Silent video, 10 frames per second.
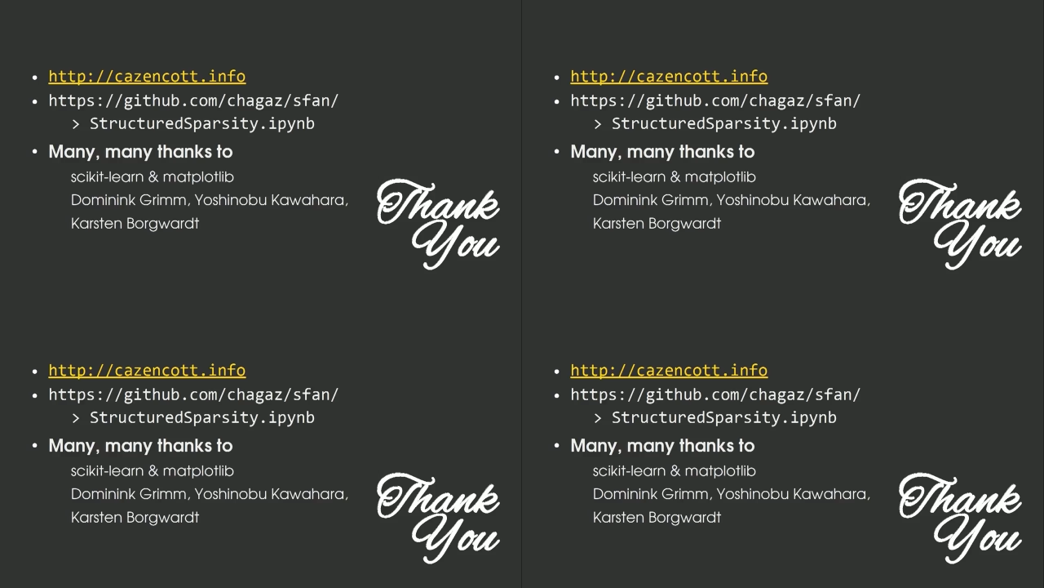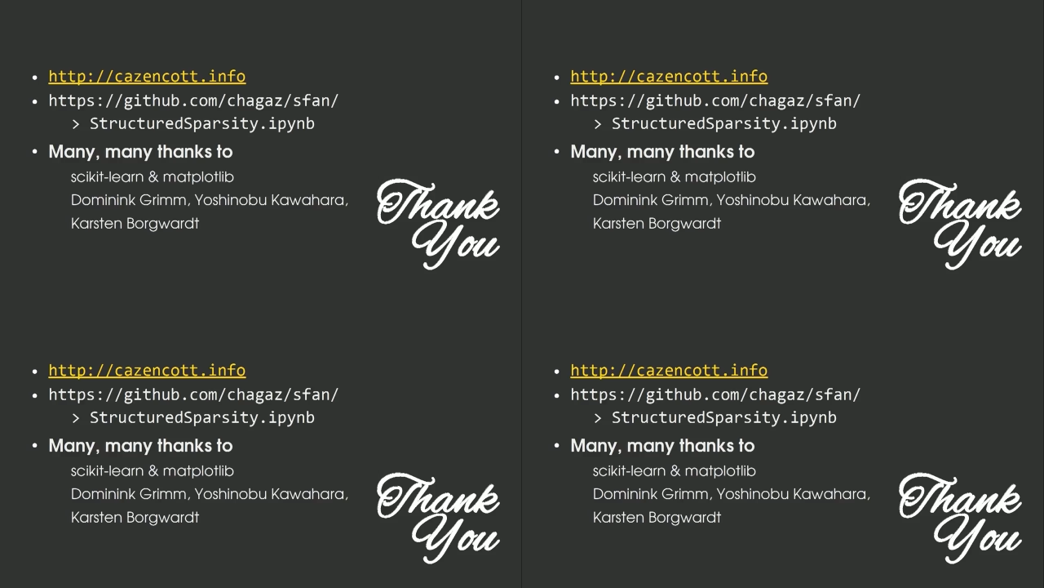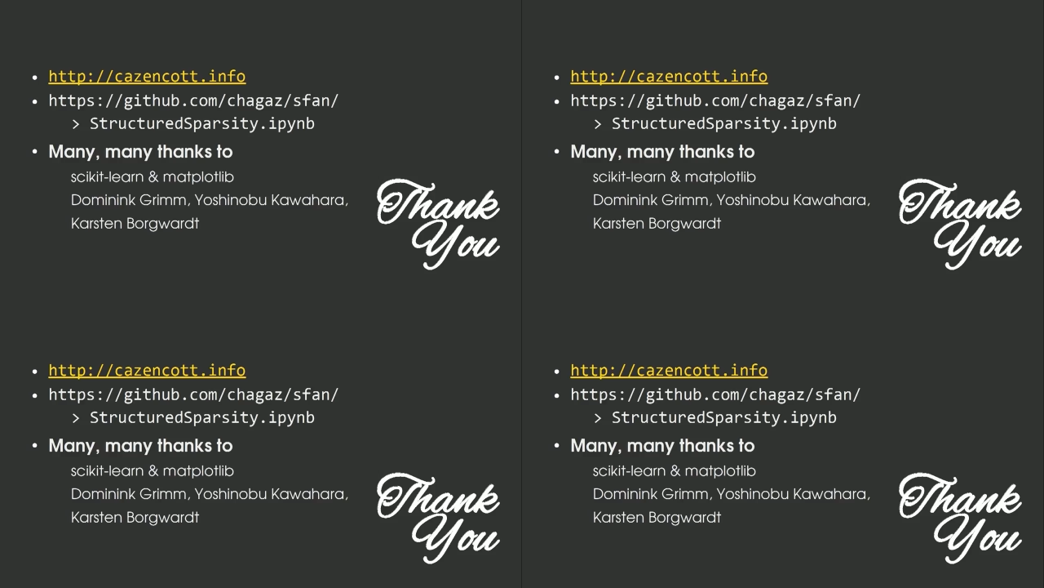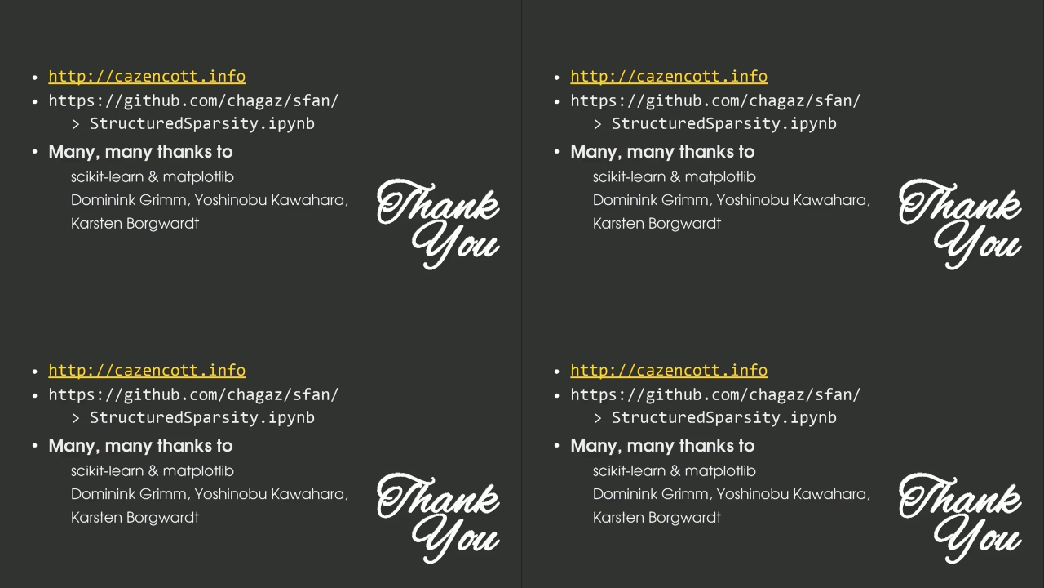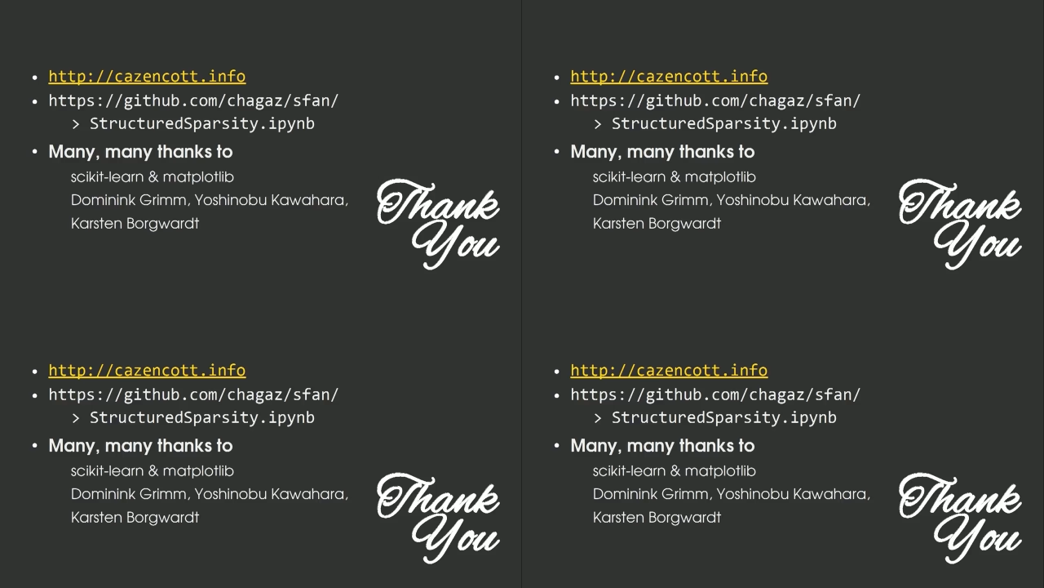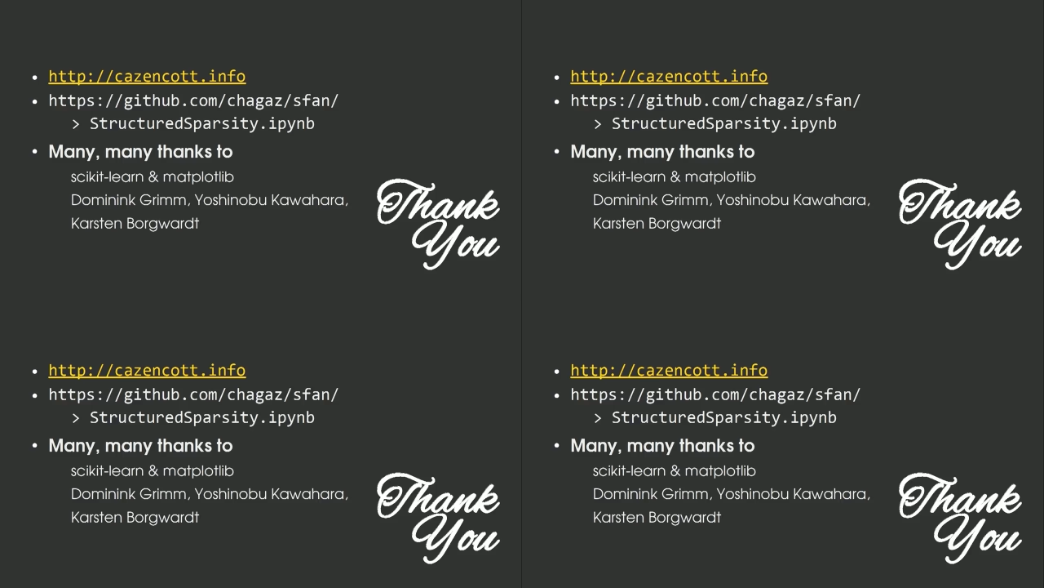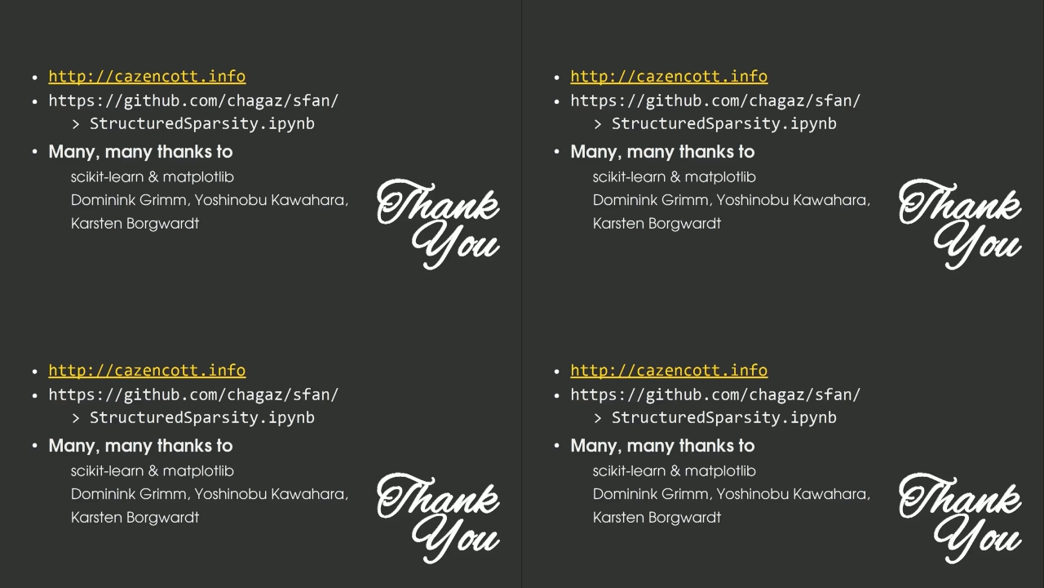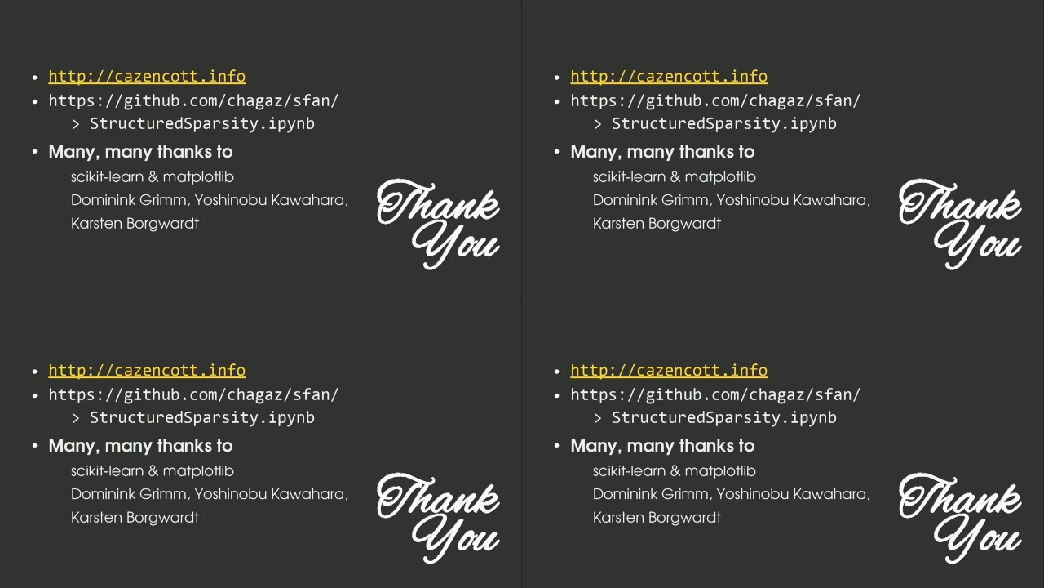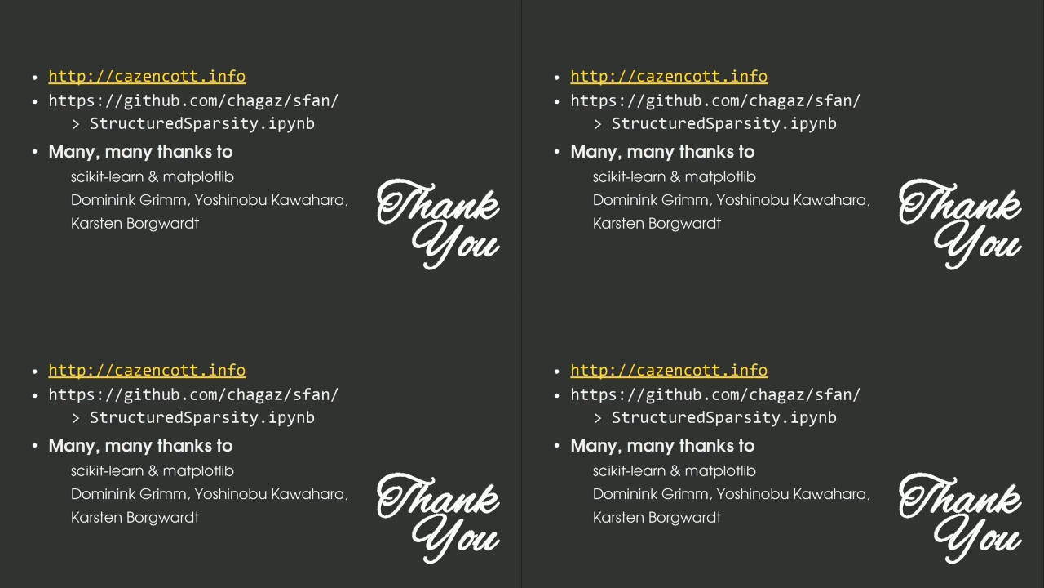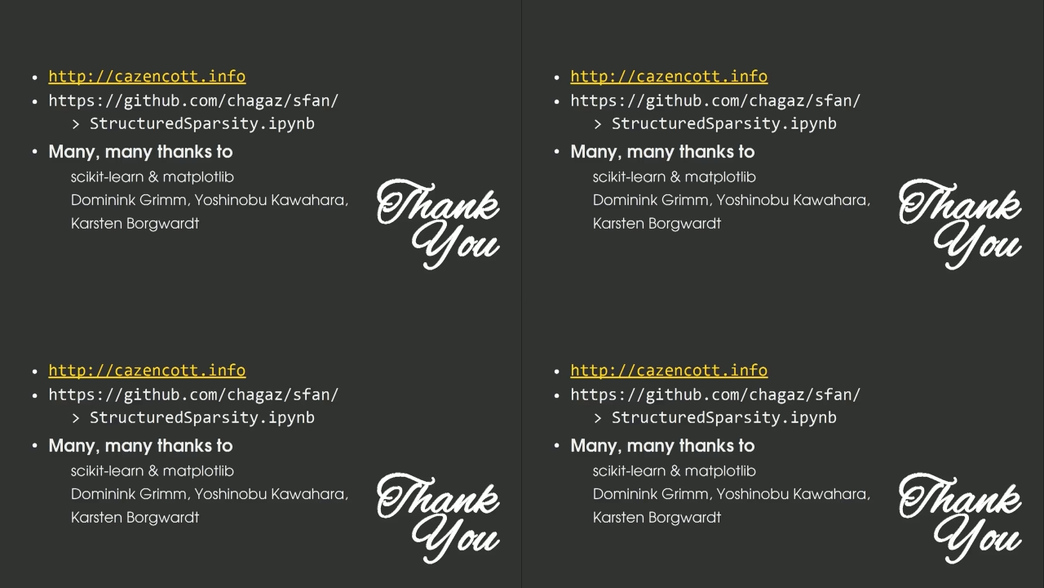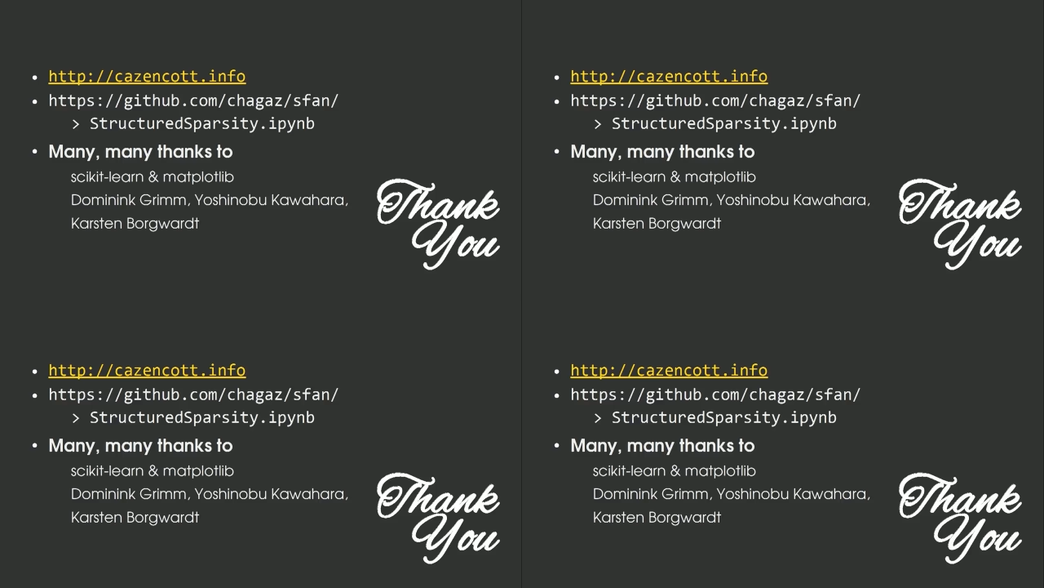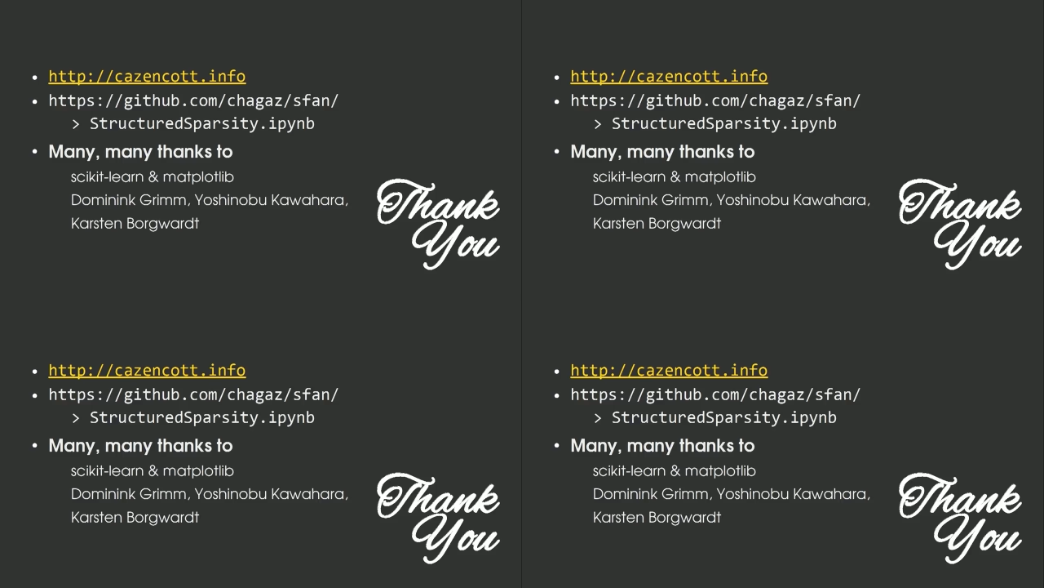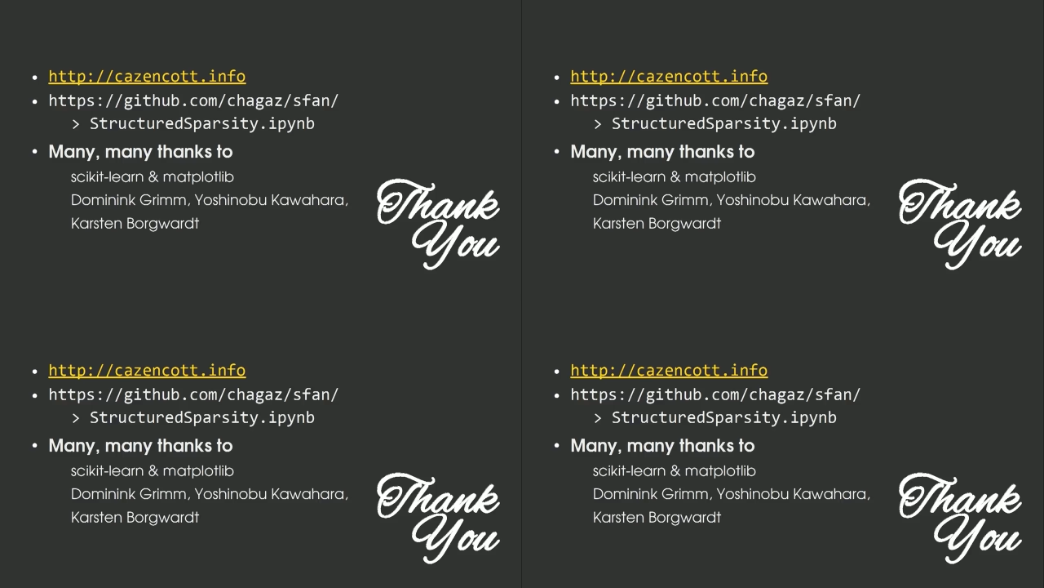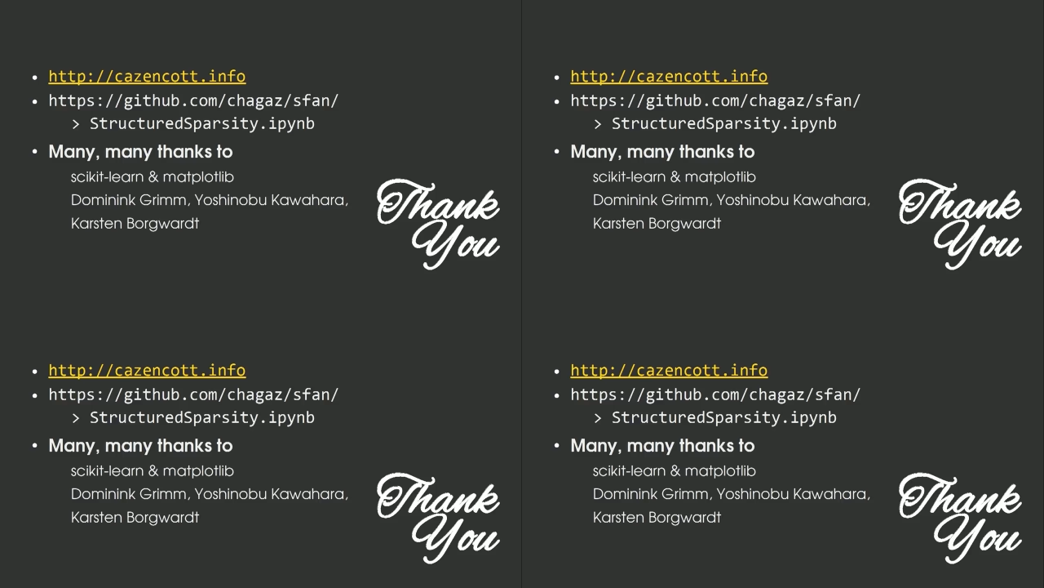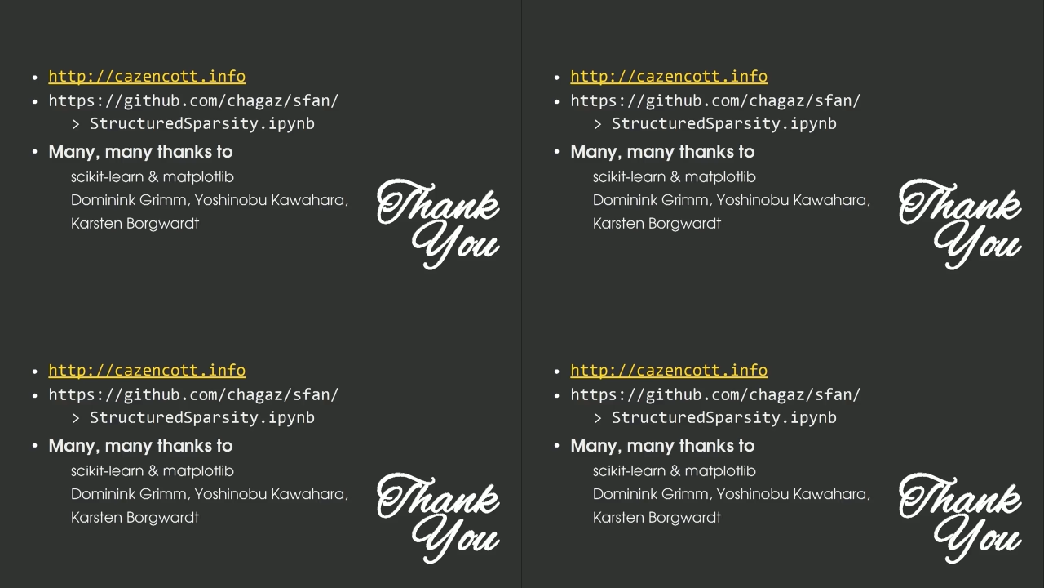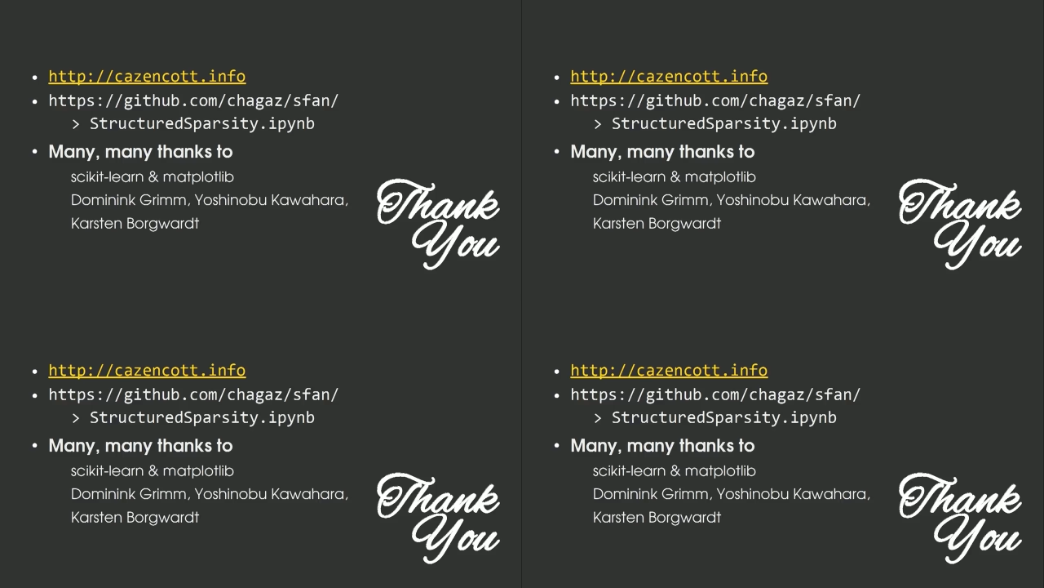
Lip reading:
No face is visible, so there are no lips to read.